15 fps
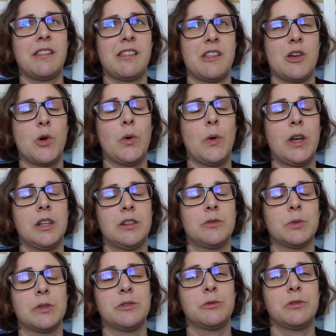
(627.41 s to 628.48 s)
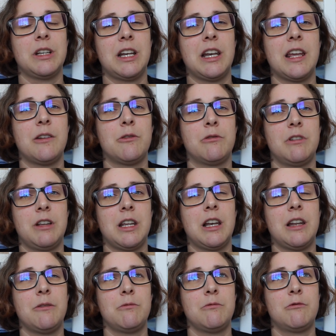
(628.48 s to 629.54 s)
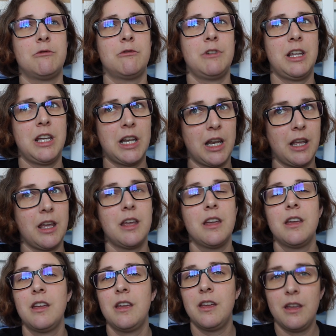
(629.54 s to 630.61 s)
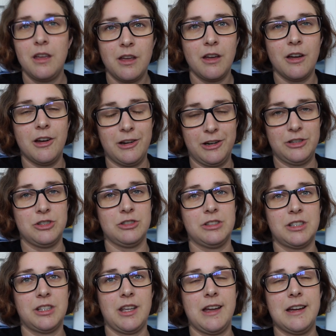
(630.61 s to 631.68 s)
so it was really, really, really urgent.